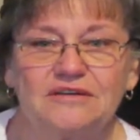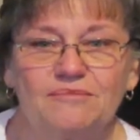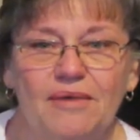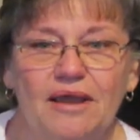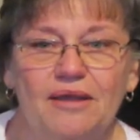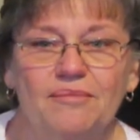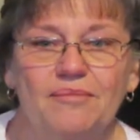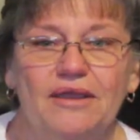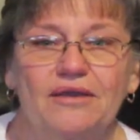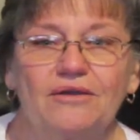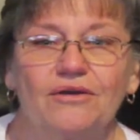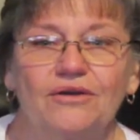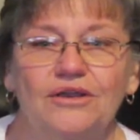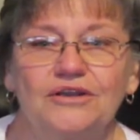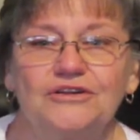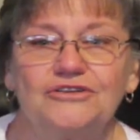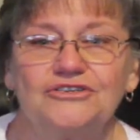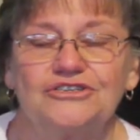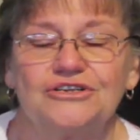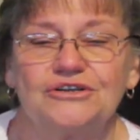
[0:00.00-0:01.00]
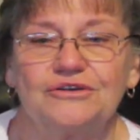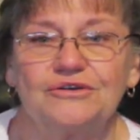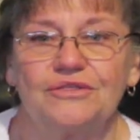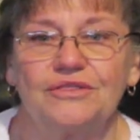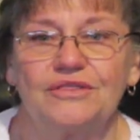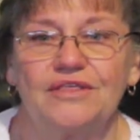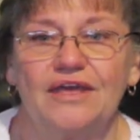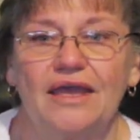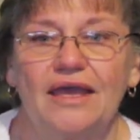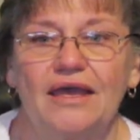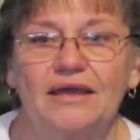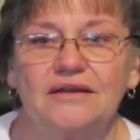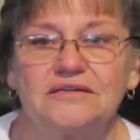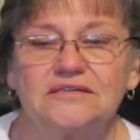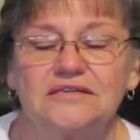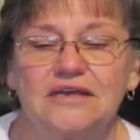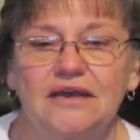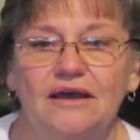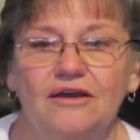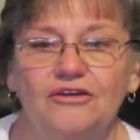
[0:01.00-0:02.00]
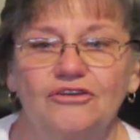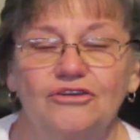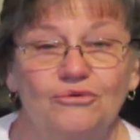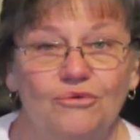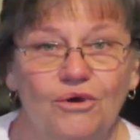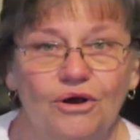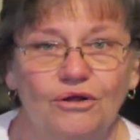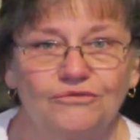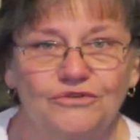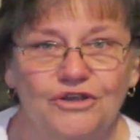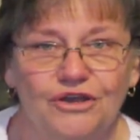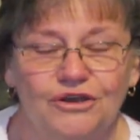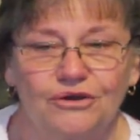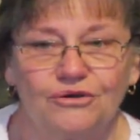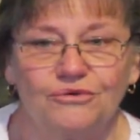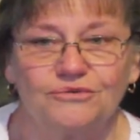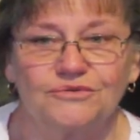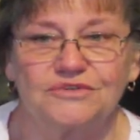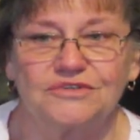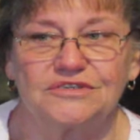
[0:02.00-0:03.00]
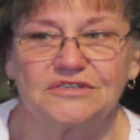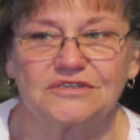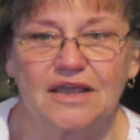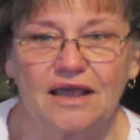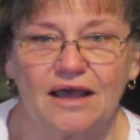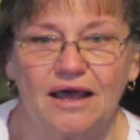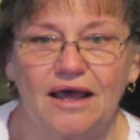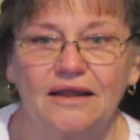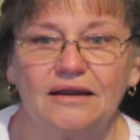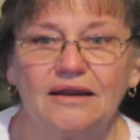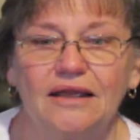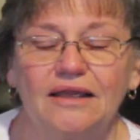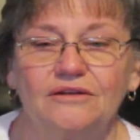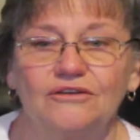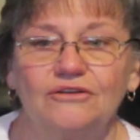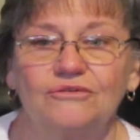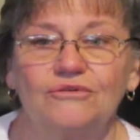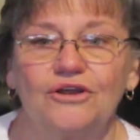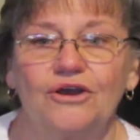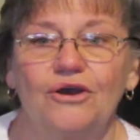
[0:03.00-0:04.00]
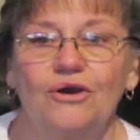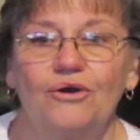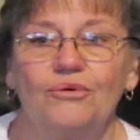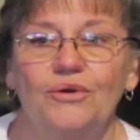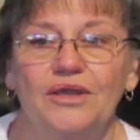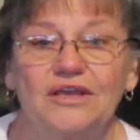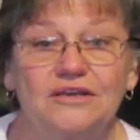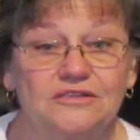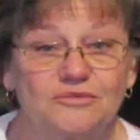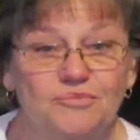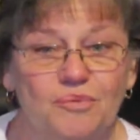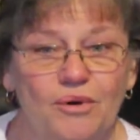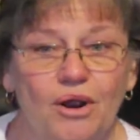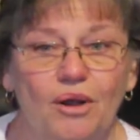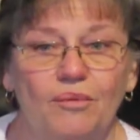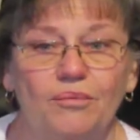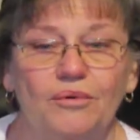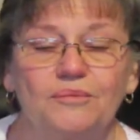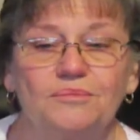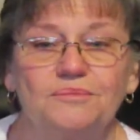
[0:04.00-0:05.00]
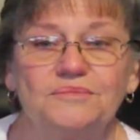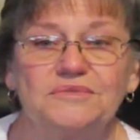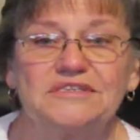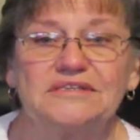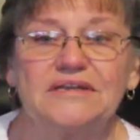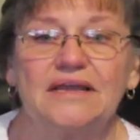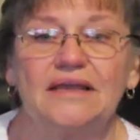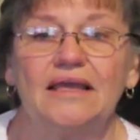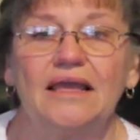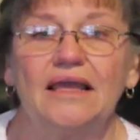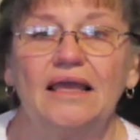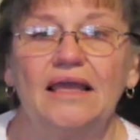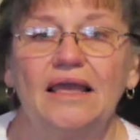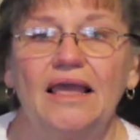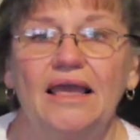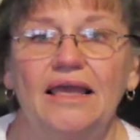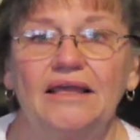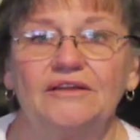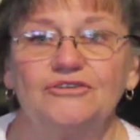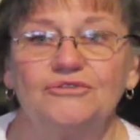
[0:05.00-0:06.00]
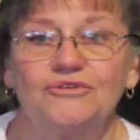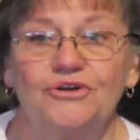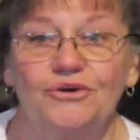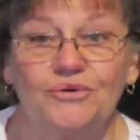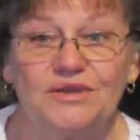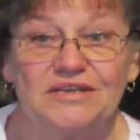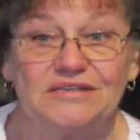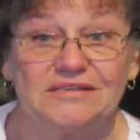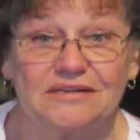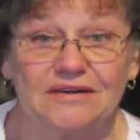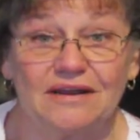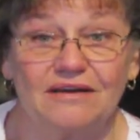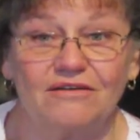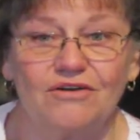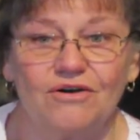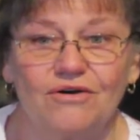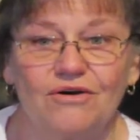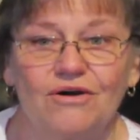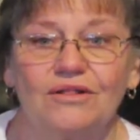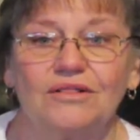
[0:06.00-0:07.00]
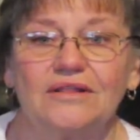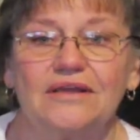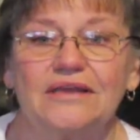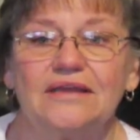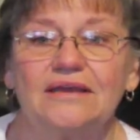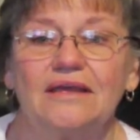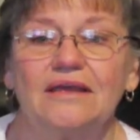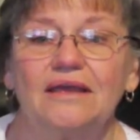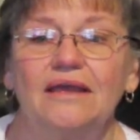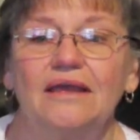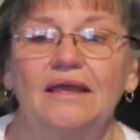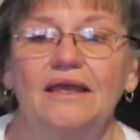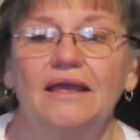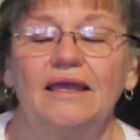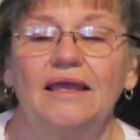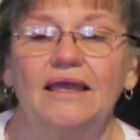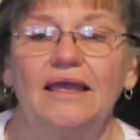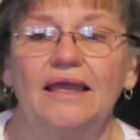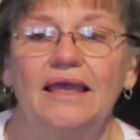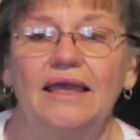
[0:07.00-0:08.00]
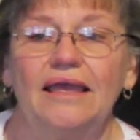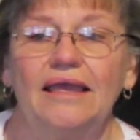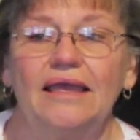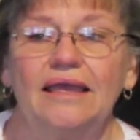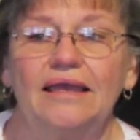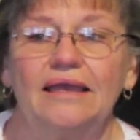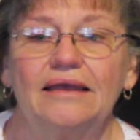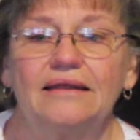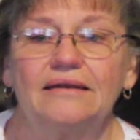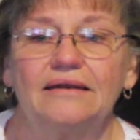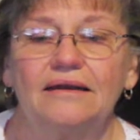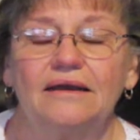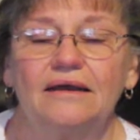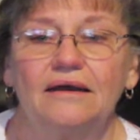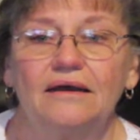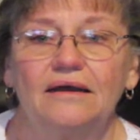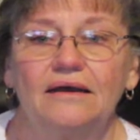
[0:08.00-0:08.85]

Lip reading: and my marriage that you all know Scott, and you know his problems, and you know he's an alcoholic. And